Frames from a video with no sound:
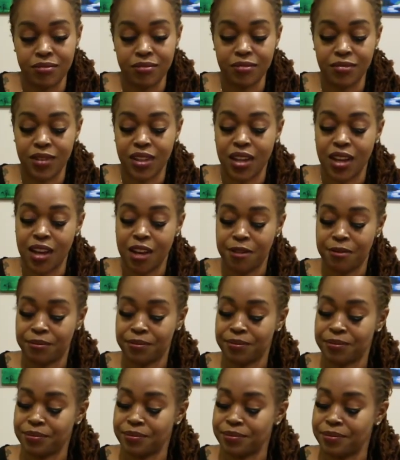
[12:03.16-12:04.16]
Okay?
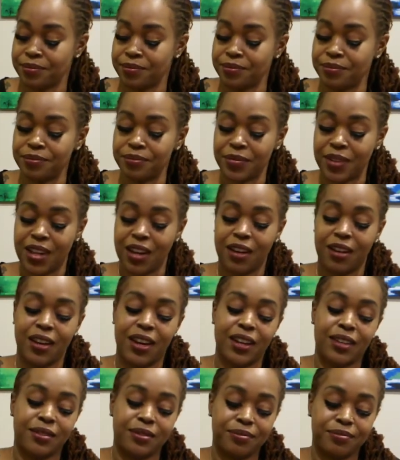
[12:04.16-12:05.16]
All
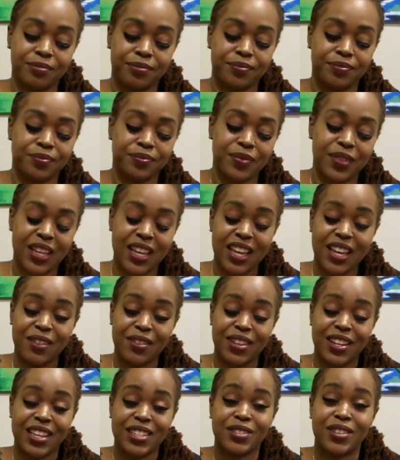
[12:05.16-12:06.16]
right. But
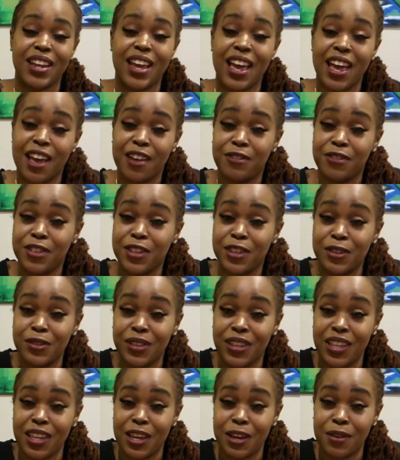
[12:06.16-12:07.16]
that's what I have for you,
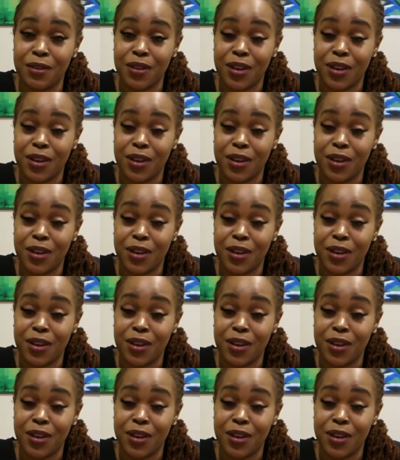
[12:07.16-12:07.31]
Leo.